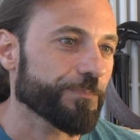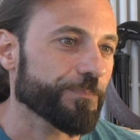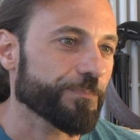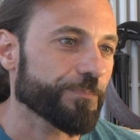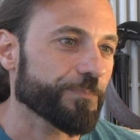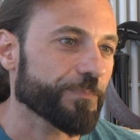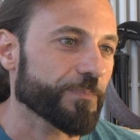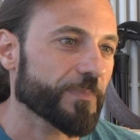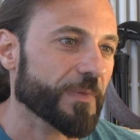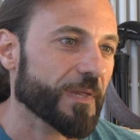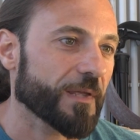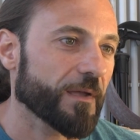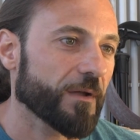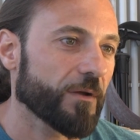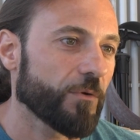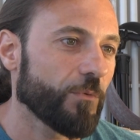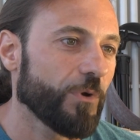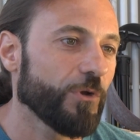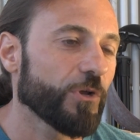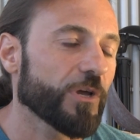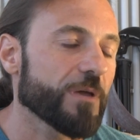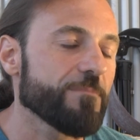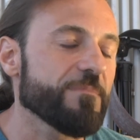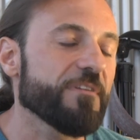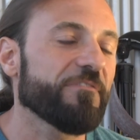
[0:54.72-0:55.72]
What I
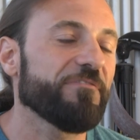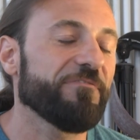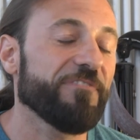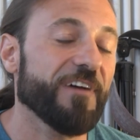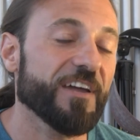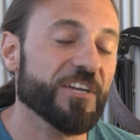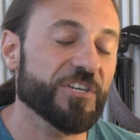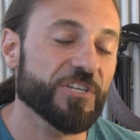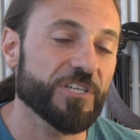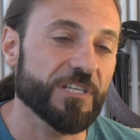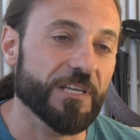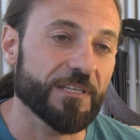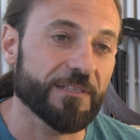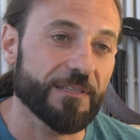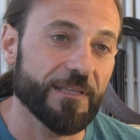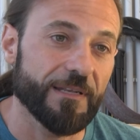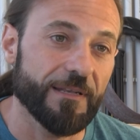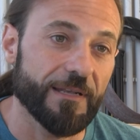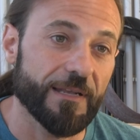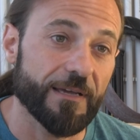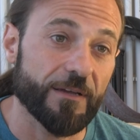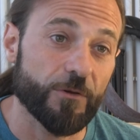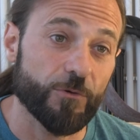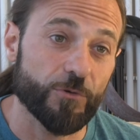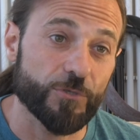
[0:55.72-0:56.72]
find fascinating in
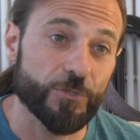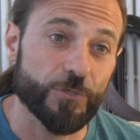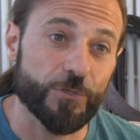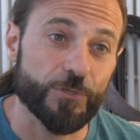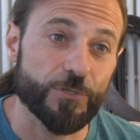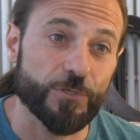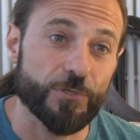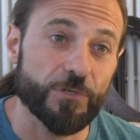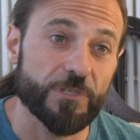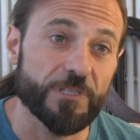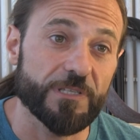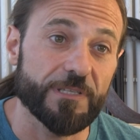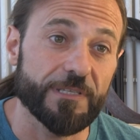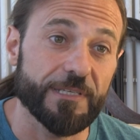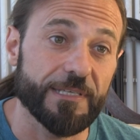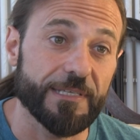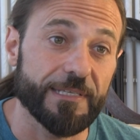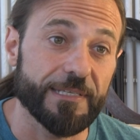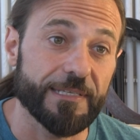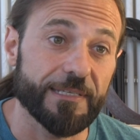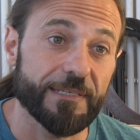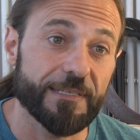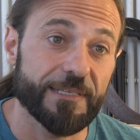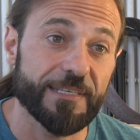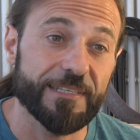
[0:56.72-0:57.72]
building
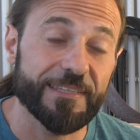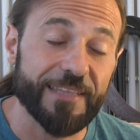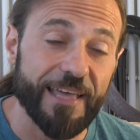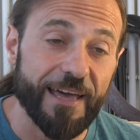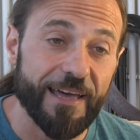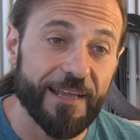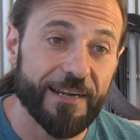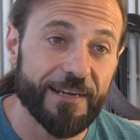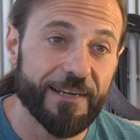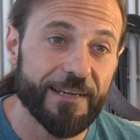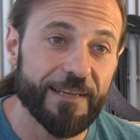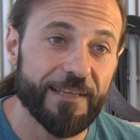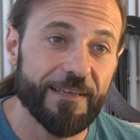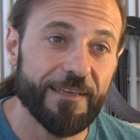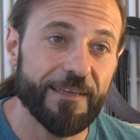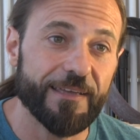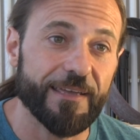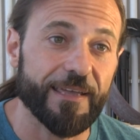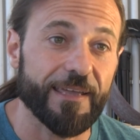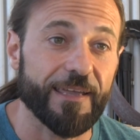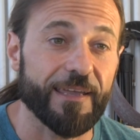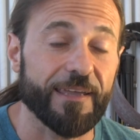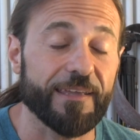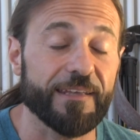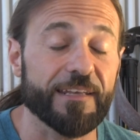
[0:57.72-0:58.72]
guitars
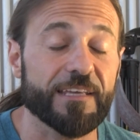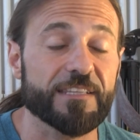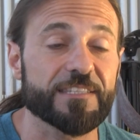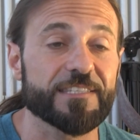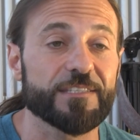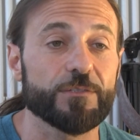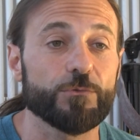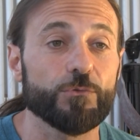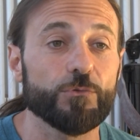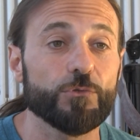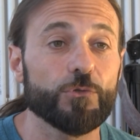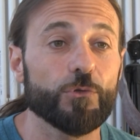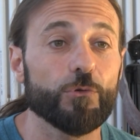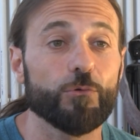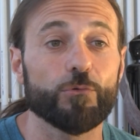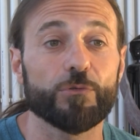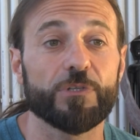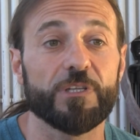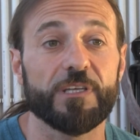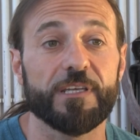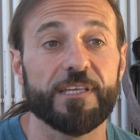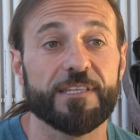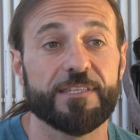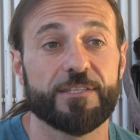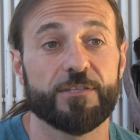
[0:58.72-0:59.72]
is the use of
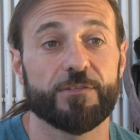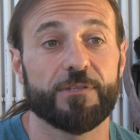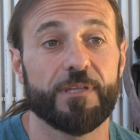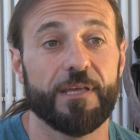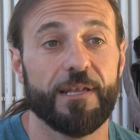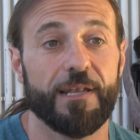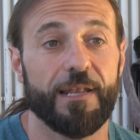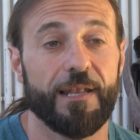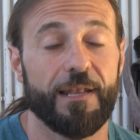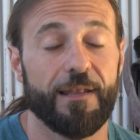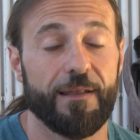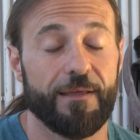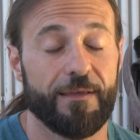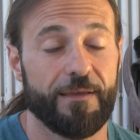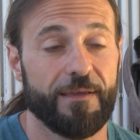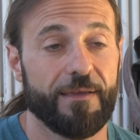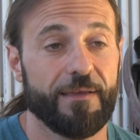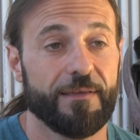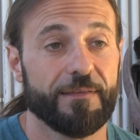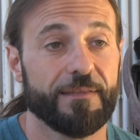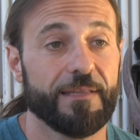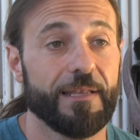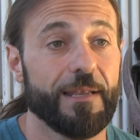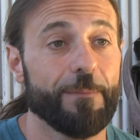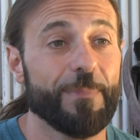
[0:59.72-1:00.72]
what
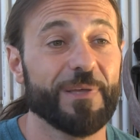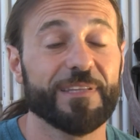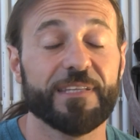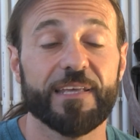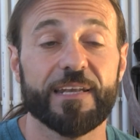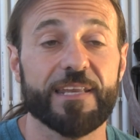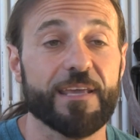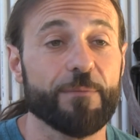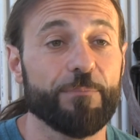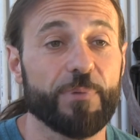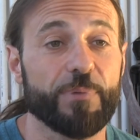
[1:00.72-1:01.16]
I consider